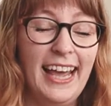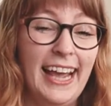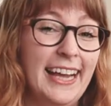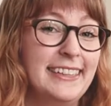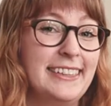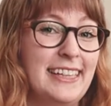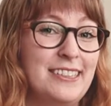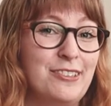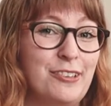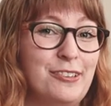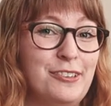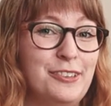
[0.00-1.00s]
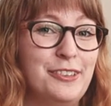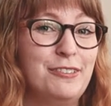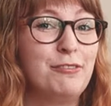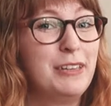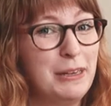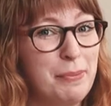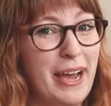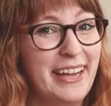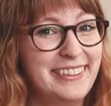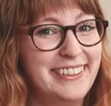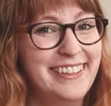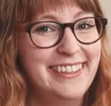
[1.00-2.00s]
And I struggled really
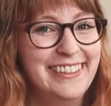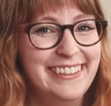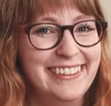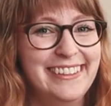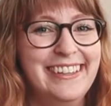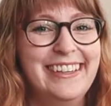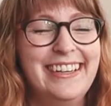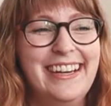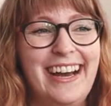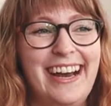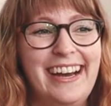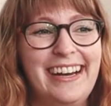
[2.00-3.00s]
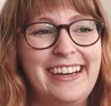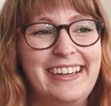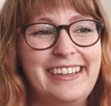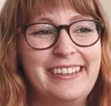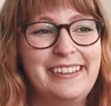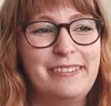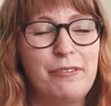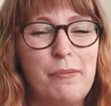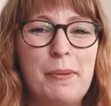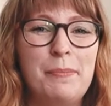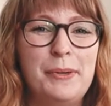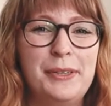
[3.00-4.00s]
bad. I
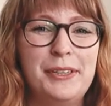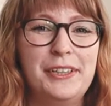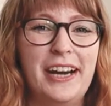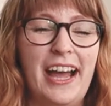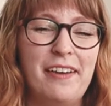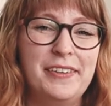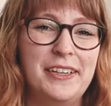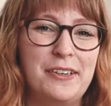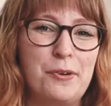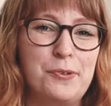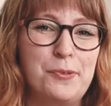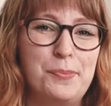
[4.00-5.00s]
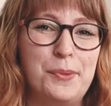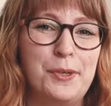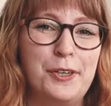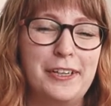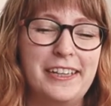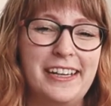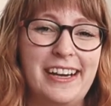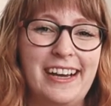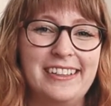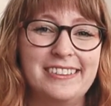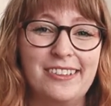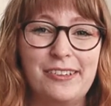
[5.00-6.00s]
remember having a notebook that
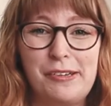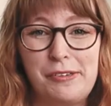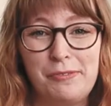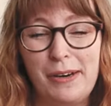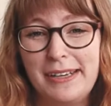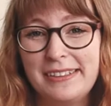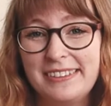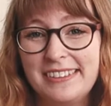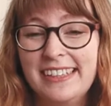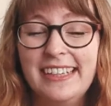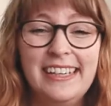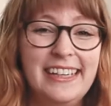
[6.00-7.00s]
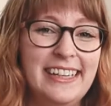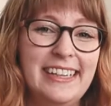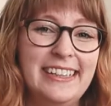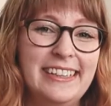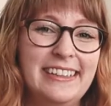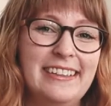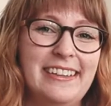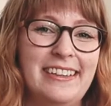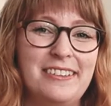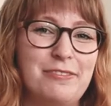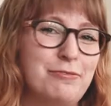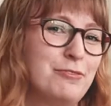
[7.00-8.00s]
I started to write in,
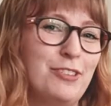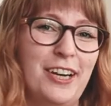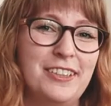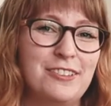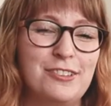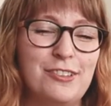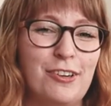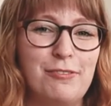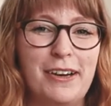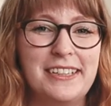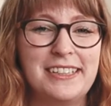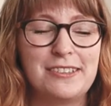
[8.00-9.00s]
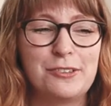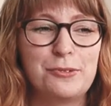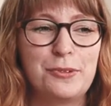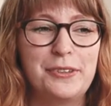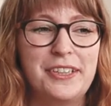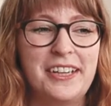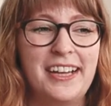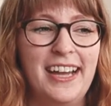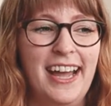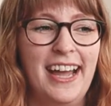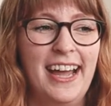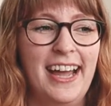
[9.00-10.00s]
trying to start writing a story,
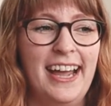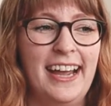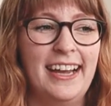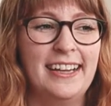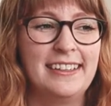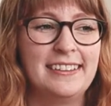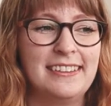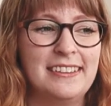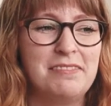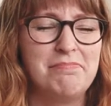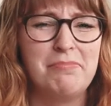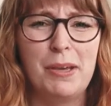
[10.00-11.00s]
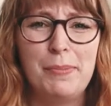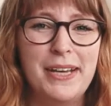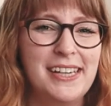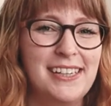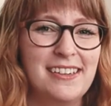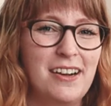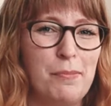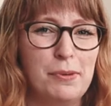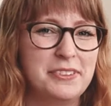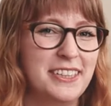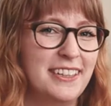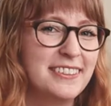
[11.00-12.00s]
and maybe getting a couple
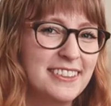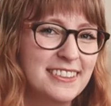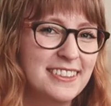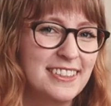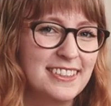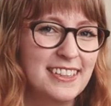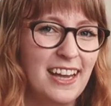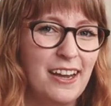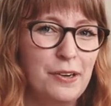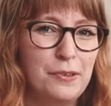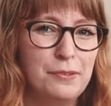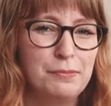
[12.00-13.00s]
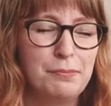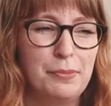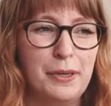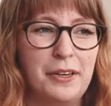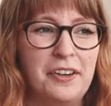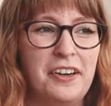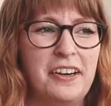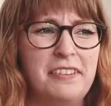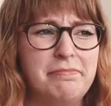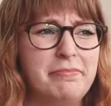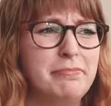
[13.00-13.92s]
of sentences down, but